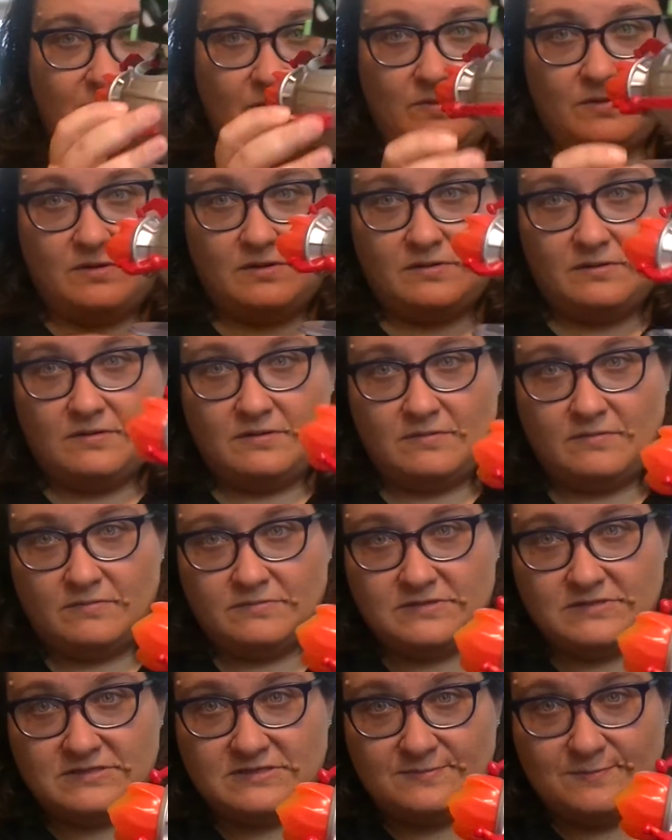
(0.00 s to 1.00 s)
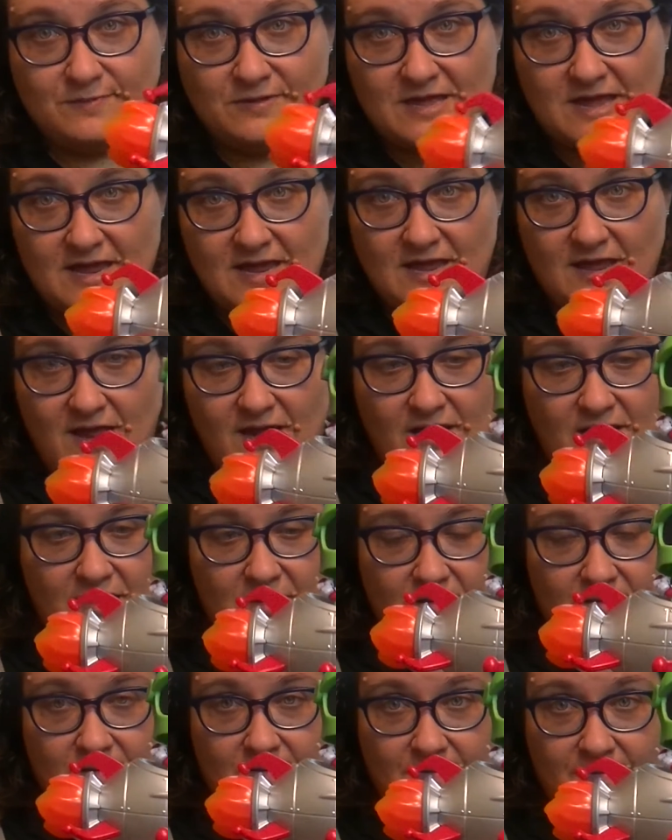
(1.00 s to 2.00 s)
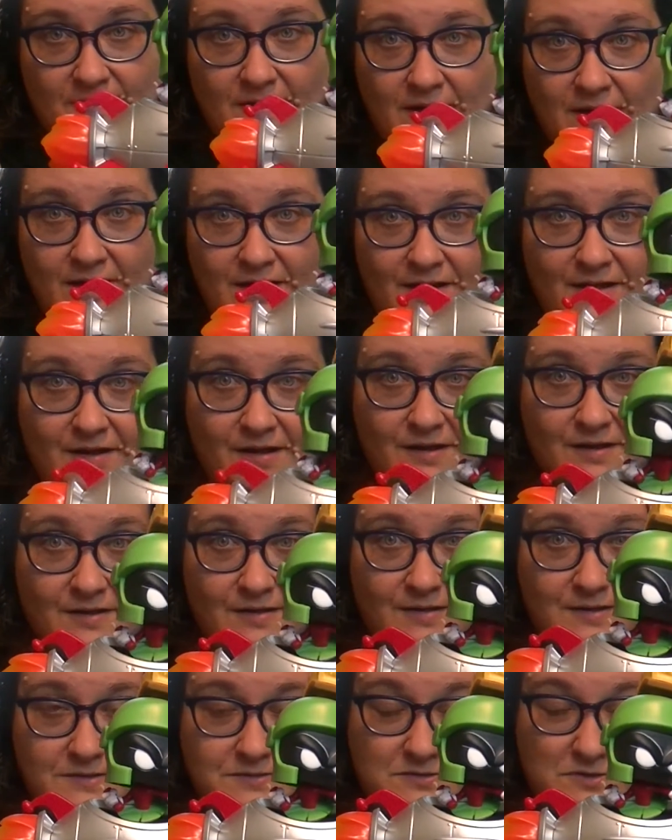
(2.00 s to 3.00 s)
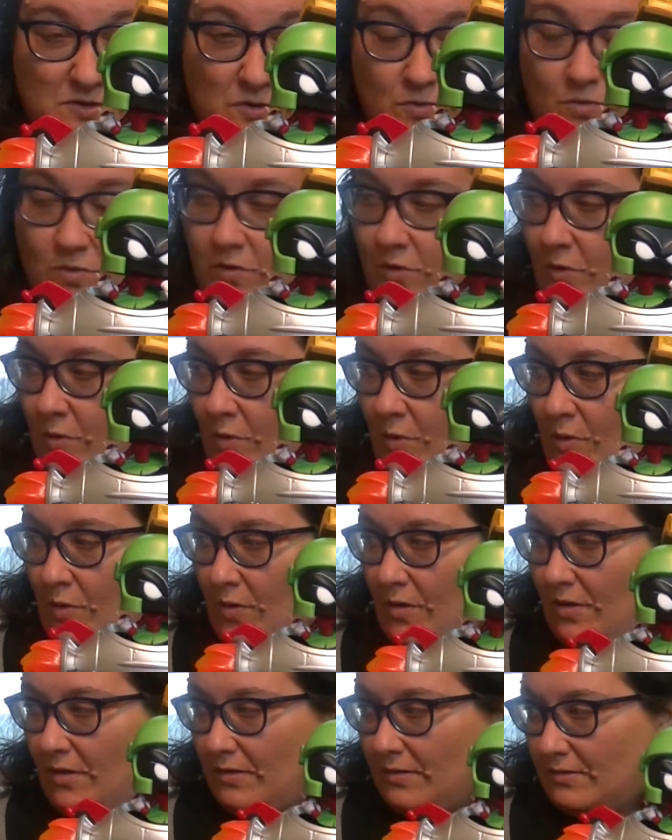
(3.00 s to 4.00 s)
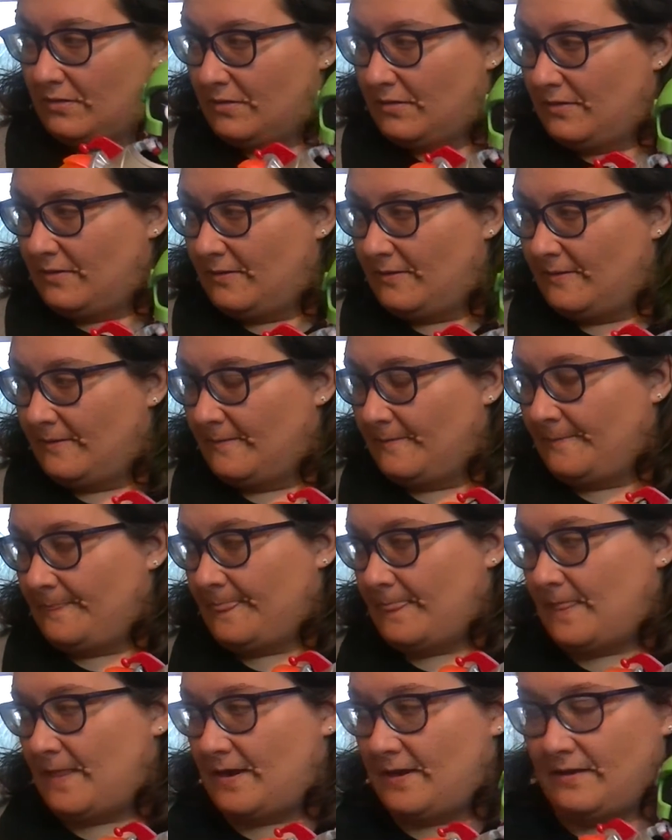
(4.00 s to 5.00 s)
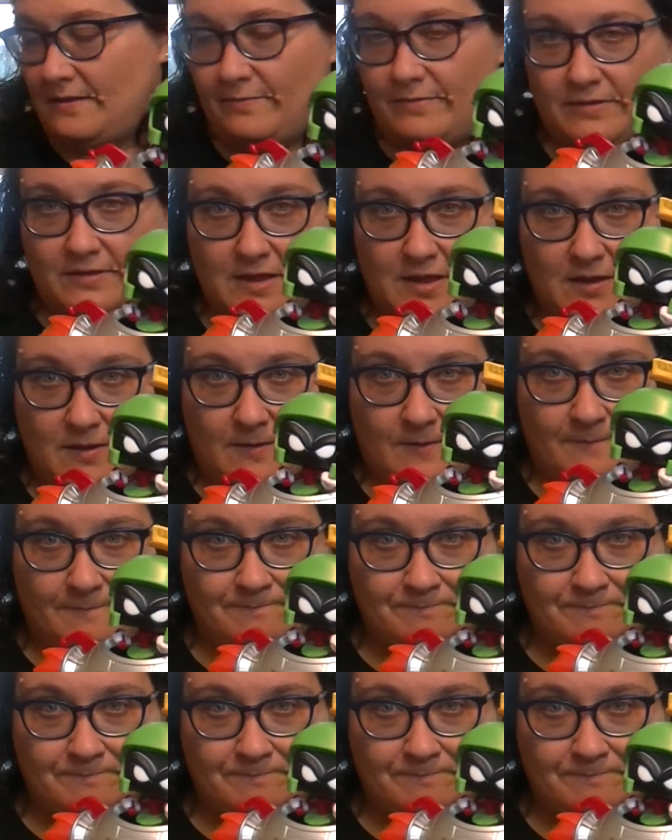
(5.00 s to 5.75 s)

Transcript: you want to display it. So cool. And then he'll be like,